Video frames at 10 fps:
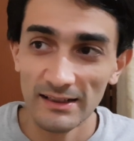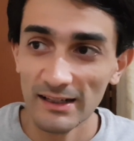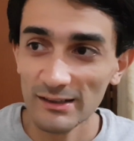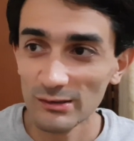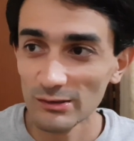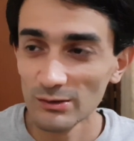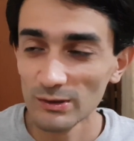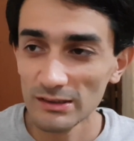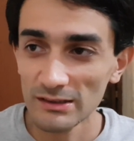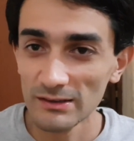I don't know
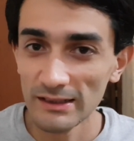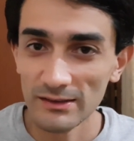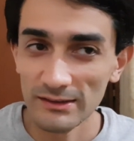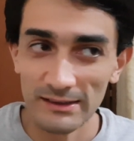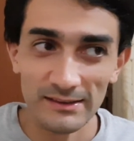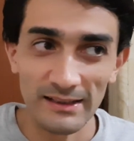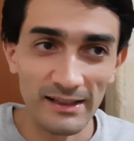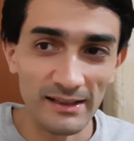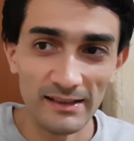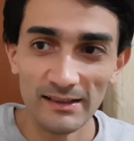what's going on. Is
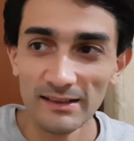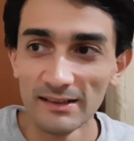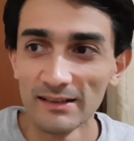there